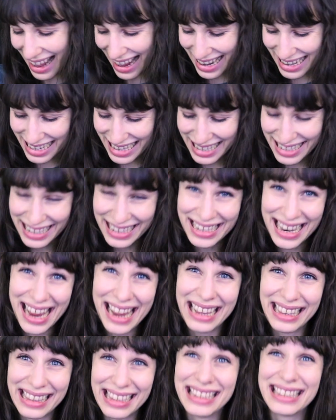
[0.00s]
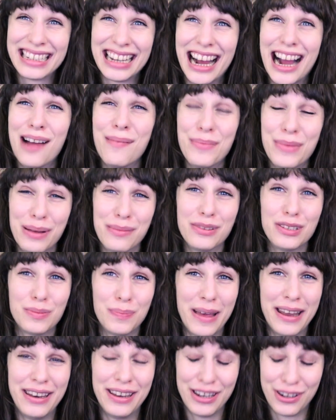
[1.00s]
I need to take this time that I'm
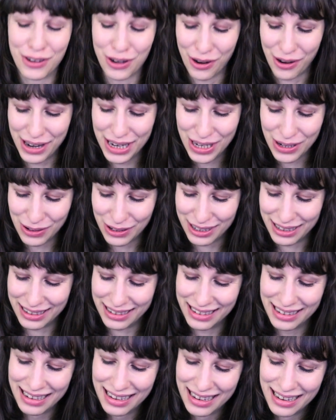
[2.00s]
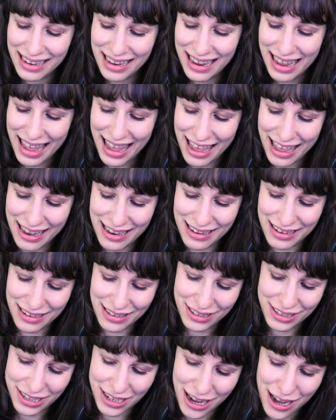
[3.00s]
spending growing corn
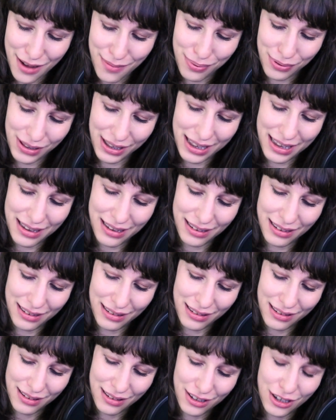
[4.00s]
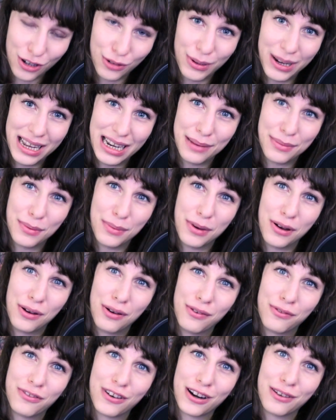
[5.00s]
and stop playing Korean
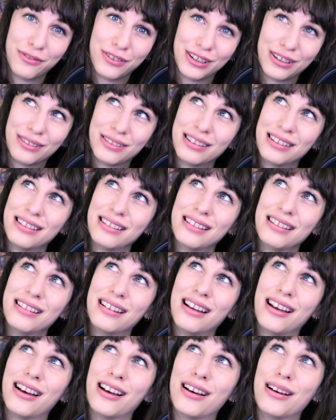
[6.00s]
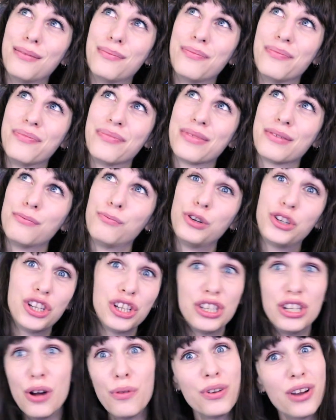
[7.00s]
MMO Farmville. Um, which
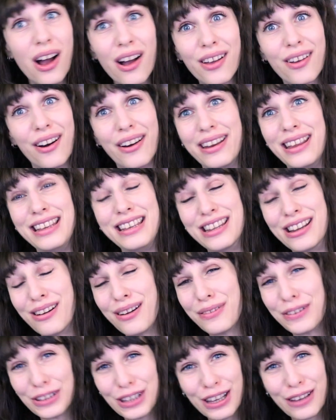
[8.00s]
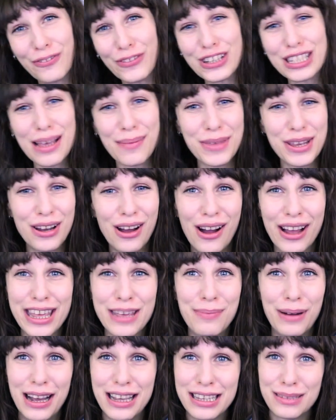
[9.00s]
is no knock on it. You know, if you're looking for something to
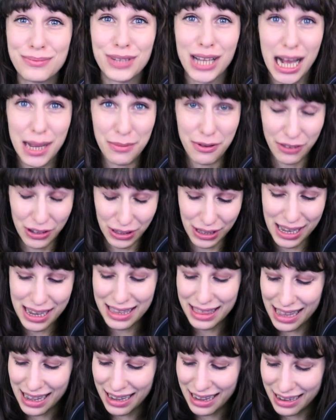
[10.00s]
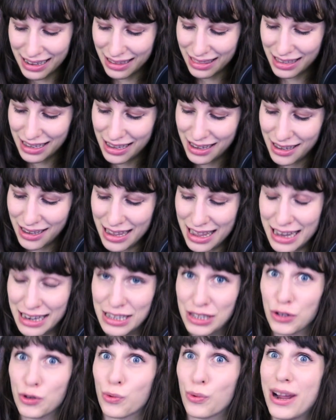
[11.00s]
occupy some time, if you like that kind of thing, it
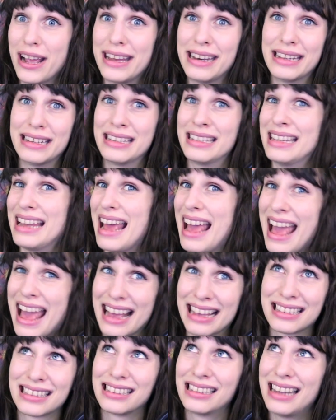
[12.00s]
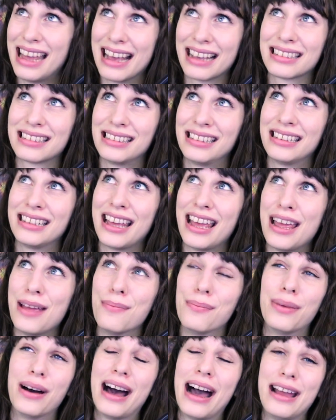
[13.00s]
is great. It is an excellent, excellent
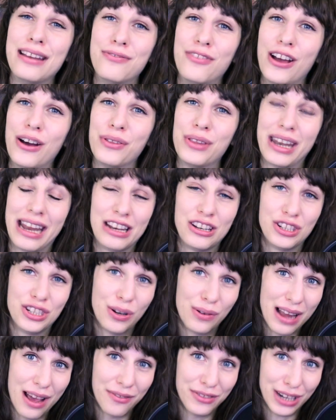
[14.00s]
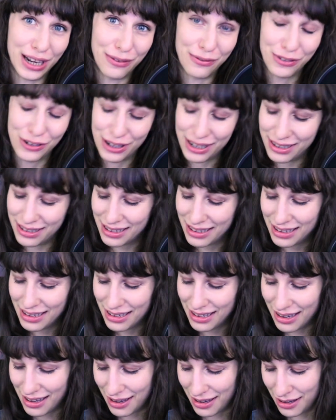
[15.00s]
game, but I found that I just don't have time for it.
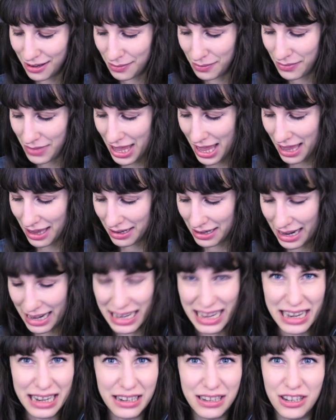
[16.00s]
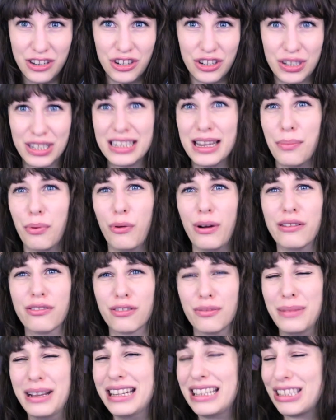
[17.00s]
Um, and I needed to just step away
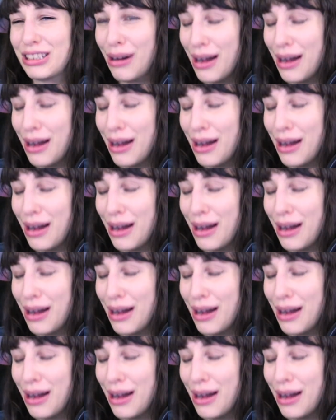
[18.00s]
from it.